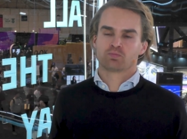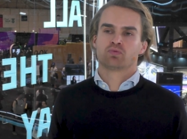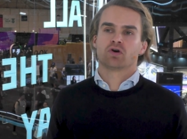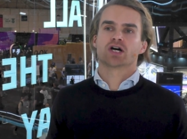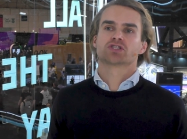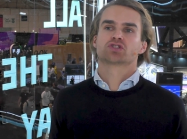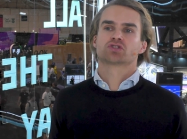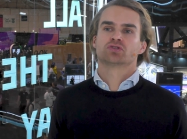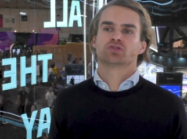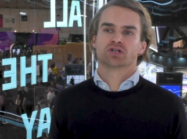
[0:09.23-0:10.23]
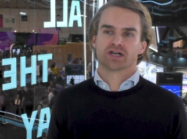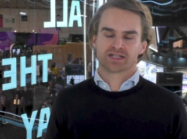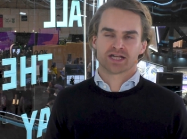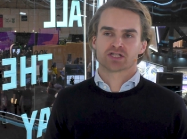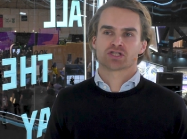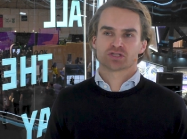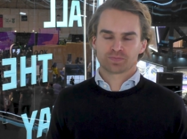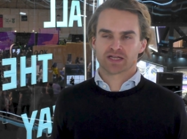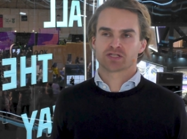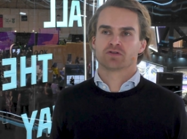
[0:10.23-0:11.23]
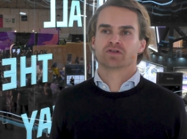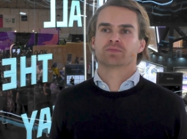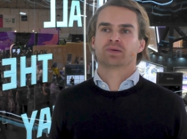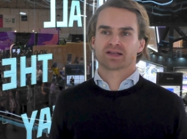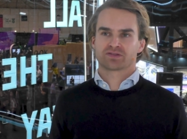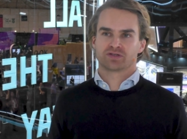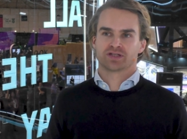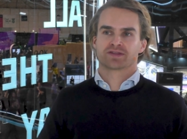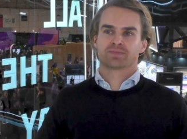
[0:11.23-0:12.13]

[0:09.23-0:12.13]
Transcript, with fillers: brought to attention especially over the past two years.